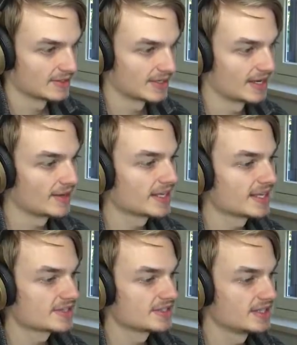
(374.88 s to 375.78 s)
Okay, now I
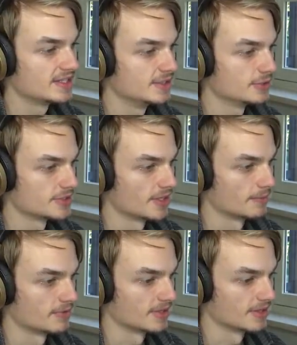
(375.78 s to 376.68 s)
can actually do
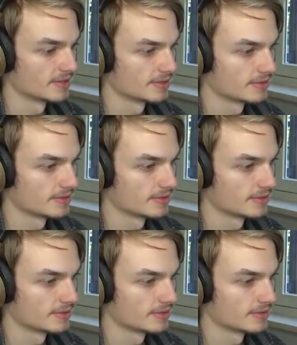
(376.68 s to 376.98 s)
something.